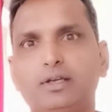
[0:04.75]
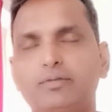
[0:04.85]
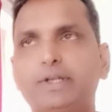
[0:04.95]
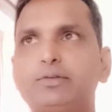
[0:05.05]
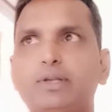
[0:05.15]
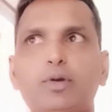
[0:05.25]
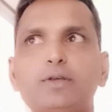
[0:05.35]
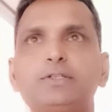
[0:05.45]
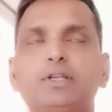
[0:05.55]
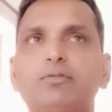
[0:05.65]
When your
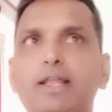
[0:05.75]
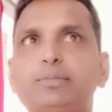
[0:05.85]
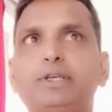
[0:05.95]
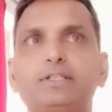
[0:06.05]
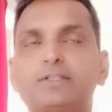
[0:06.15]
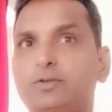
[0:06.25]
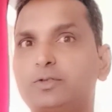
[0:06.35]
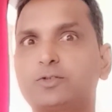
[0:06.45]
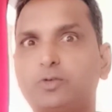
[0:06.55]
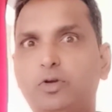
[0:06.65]
emotional well-being is so
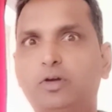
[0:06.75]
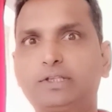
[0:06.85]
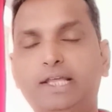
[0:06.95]
strong,